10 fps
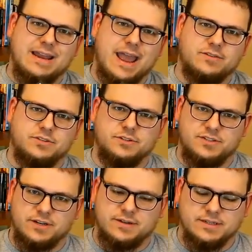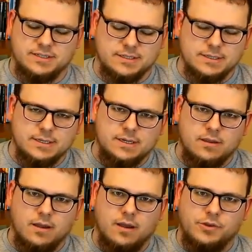and Daxter series,
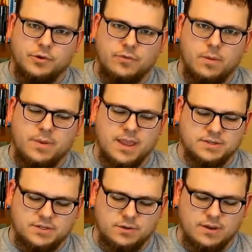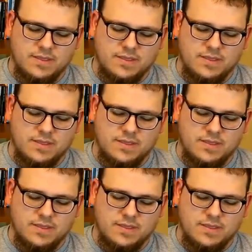from the PS2.